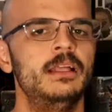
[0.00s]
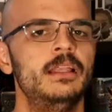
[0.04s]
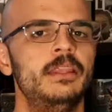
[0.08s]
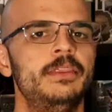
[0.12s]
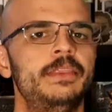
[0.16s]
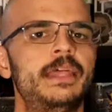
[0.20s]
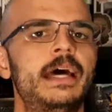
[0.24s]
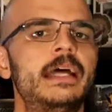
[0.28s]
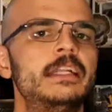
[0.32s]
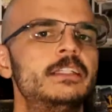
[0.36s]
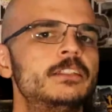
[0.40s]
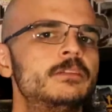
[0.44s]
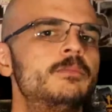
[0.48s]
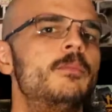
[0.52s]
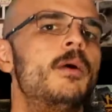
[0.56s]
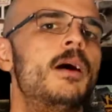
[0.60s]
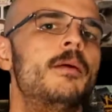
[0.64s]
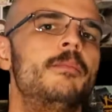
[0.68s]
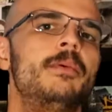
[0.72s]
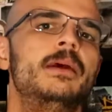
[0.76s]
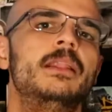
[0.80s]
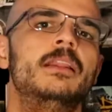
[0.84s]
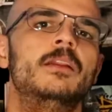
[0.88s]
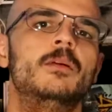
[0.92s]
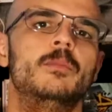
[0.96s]
That just might
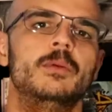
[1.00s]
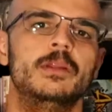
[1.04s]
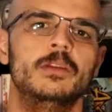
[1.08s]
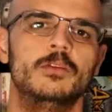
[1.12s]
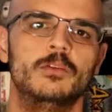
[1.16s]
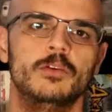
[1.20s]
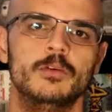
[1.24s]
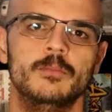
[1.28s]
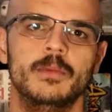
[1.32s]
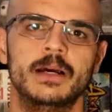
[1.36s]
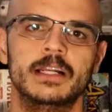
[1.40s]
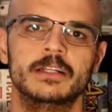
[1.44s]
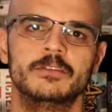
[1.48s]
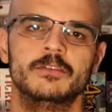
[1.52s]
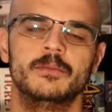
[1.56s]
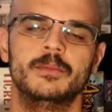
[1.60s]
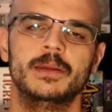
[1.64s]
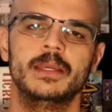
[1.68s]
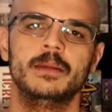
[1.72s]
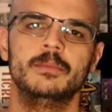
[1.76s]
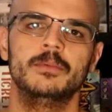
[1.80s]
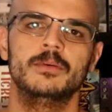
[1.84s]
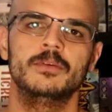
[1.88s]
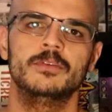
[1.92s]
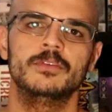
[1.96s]
be a little bit too much for
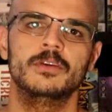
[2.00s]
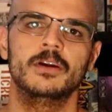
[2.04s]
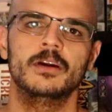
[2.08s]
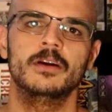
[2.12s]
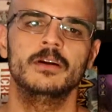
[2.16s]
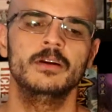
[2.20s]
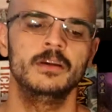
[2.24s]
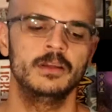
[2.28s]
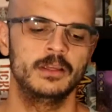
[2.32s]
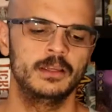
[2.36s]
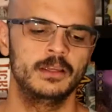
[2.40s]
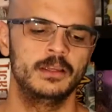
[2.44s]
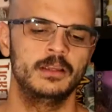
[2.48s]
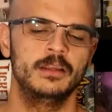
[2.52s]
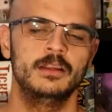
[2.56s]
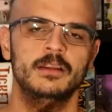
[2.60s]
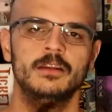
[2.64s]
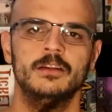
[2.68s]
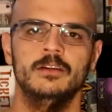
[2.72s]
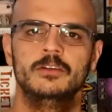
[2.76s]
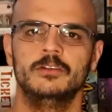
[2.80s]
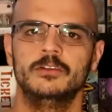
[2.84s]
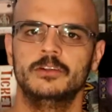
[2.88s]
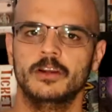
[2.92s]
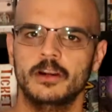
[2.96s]
people. So
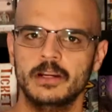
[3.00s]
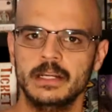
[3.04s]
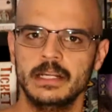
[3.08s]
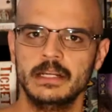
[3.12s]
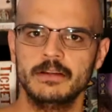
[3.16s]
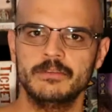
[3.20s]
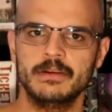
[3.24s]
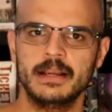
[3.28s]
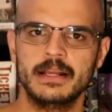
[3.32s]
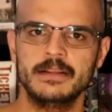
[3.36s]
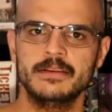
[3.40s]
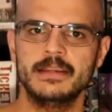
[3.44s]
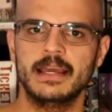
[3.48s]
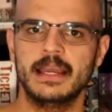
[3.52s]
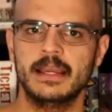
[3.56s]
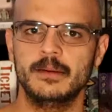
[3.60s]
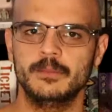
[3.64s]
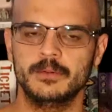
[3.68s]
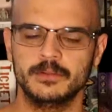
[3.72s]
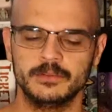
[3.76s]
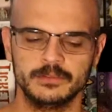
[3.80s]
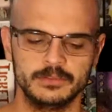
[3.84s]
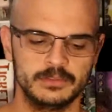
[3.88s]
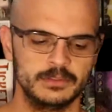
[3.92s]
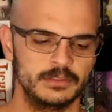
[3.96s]
don't eat around
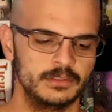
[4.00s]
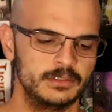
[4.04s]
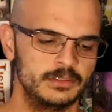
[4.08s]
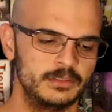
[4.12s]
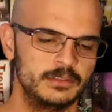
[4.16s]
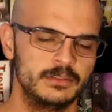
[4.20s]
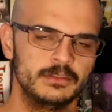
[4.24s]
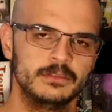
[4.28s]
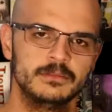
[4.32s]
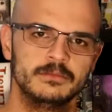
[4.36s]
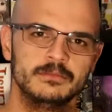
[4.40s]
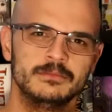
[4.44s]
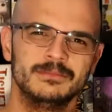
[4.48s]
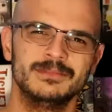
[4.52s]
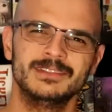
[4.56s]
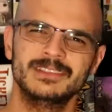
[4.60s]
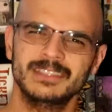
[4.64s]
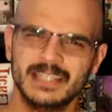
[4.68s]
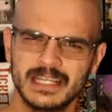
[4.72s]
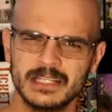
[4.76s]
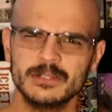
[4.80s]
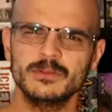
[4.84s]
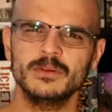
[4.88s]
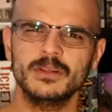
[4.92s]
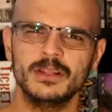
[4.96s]
tables.
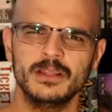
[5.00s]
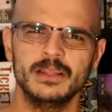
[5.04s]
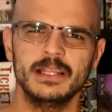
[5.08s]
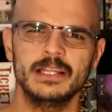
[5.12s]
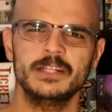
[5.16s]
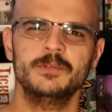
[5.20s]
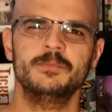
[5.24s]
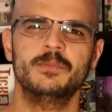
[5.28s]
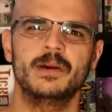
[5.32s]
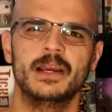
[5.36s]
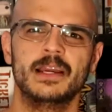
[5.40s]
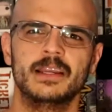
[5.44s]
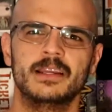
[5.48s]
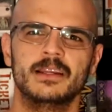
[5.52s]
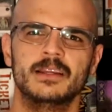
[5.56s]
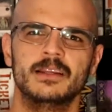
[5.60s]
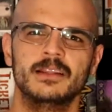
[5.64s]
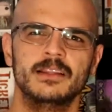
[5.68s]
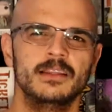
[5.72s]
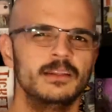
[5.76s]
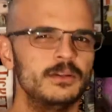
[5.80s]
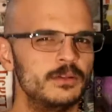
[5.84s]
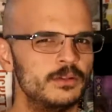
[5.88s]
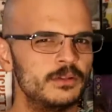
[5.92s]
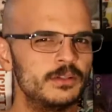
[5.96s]
Schedule a lunch break.
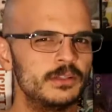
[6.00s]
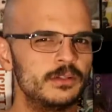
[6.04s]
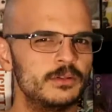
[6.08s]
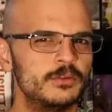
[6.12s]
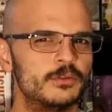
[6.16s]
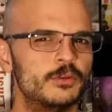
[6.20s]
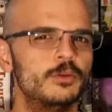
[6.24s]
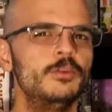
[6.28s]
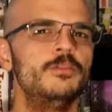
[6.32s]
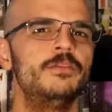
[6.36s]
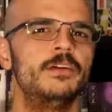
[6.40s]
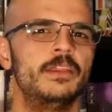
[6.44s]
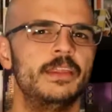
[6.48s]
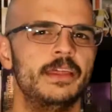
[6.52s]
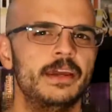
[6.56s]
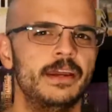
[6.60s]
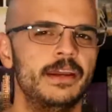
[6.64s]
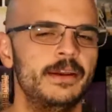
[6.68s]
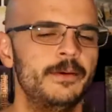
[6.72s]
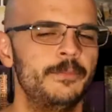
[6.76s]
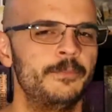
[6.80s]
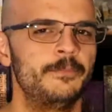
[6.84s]
Little twofer there.